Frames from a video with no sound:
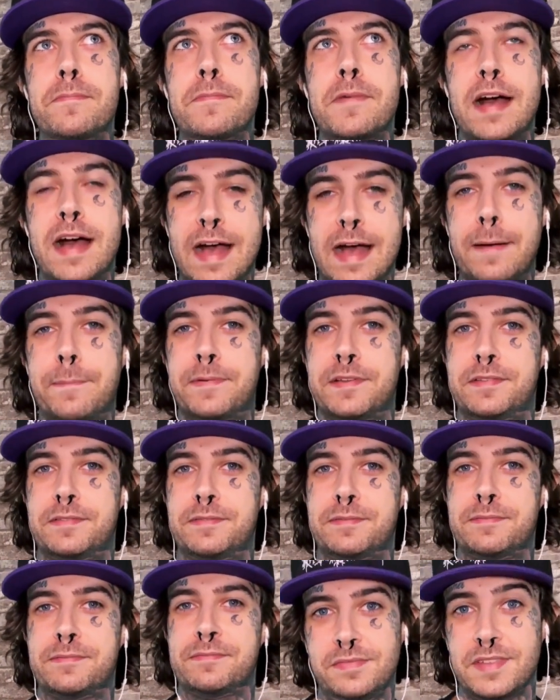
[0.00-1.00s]

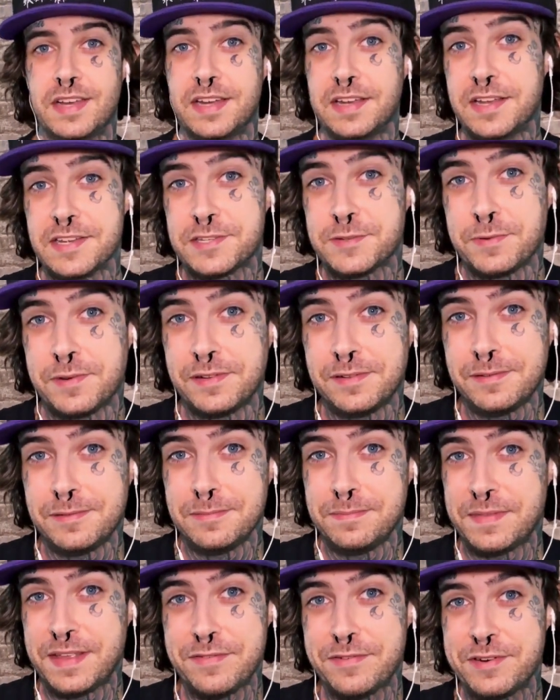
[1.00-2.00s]
happened. I guess we'll
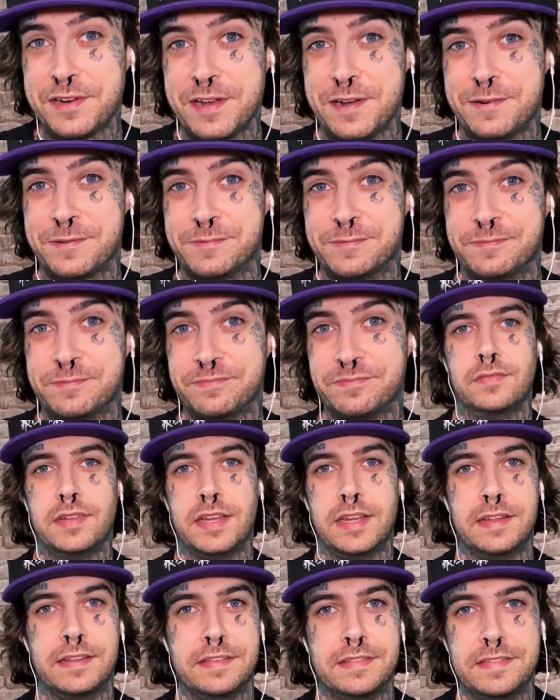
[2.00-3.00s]
never know.
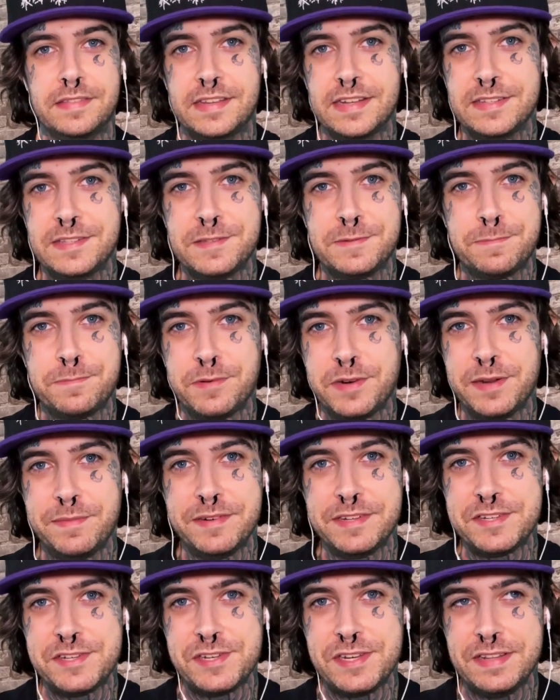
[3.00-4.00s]
And that's pretty
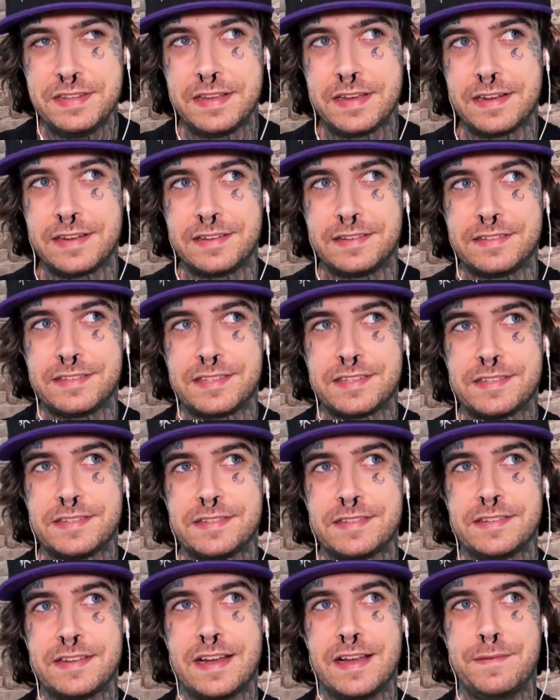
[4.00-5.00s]
much it,
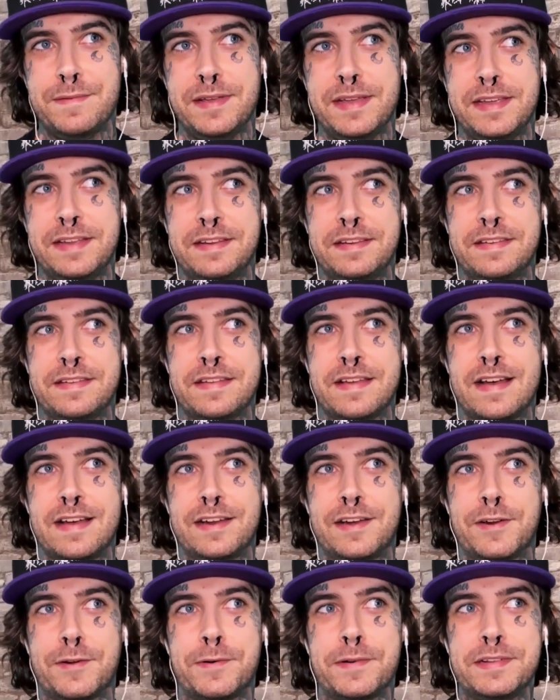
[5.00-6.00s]
guys. I mean, I
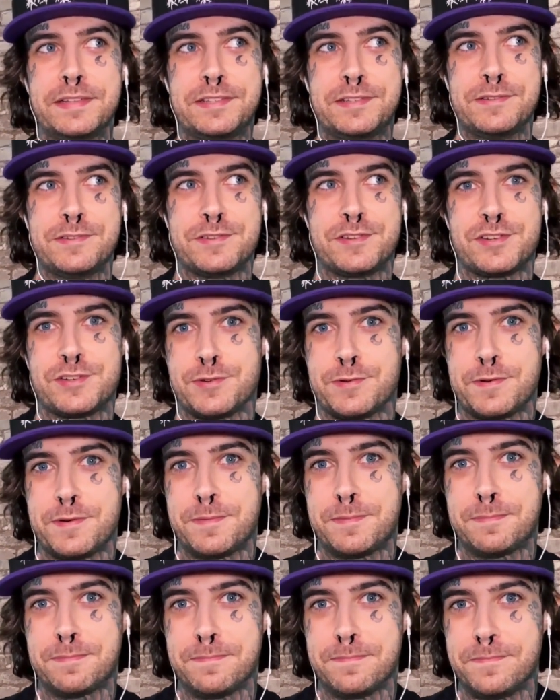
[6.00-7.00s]
know it's a short
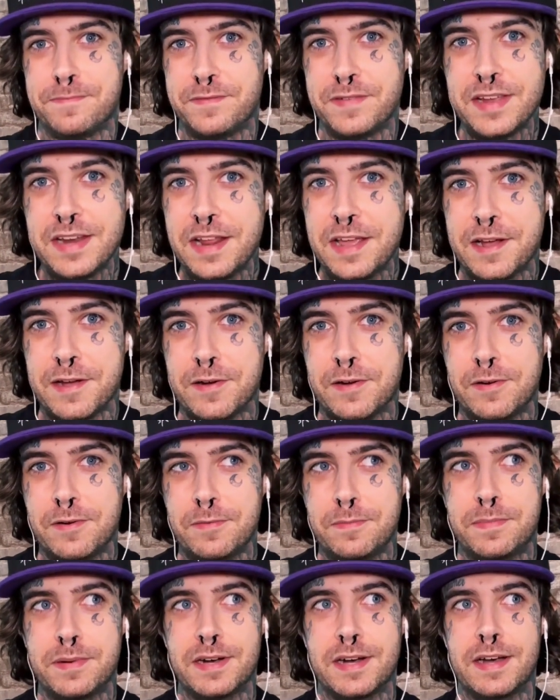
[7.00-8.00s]
video,
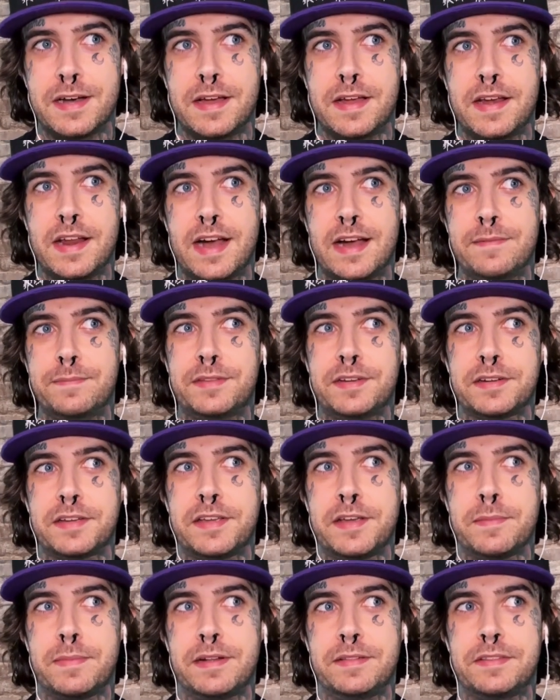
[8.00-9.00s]
but I'm
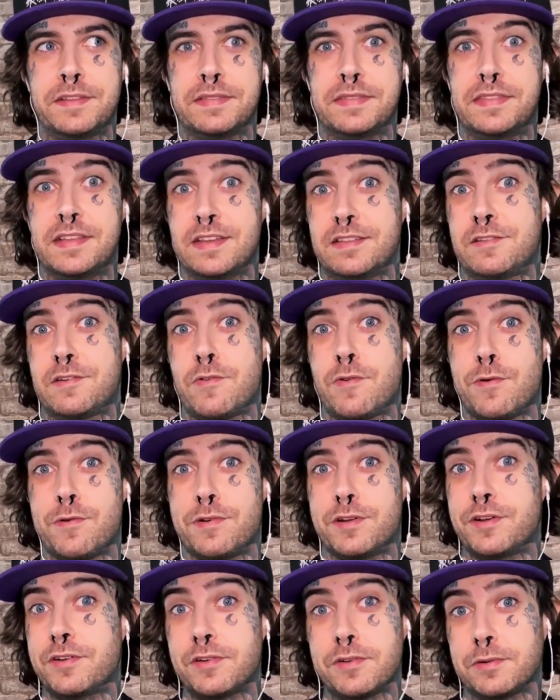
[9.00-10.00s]
talking about the
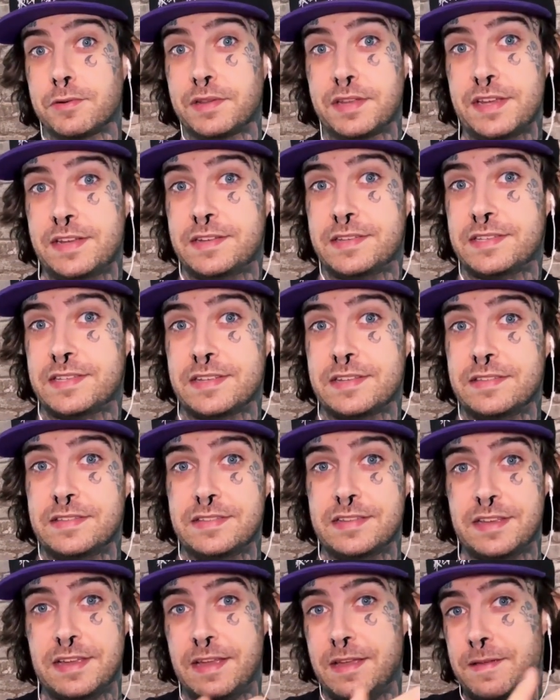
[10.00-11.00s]
deathcore good old days, and
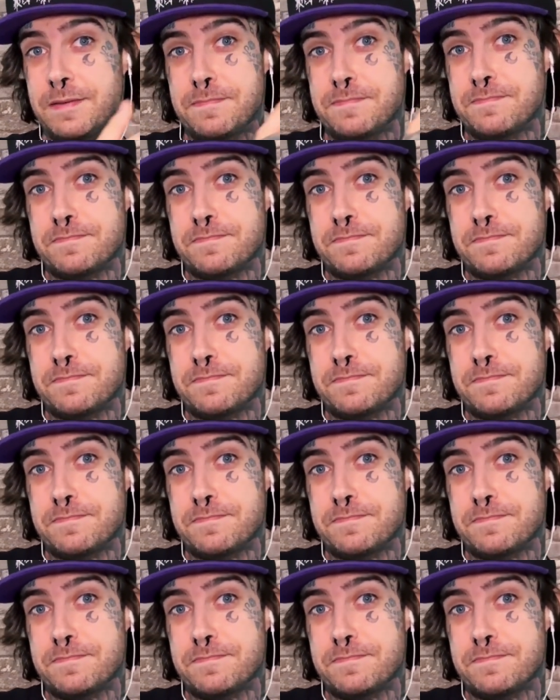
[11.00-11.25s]
they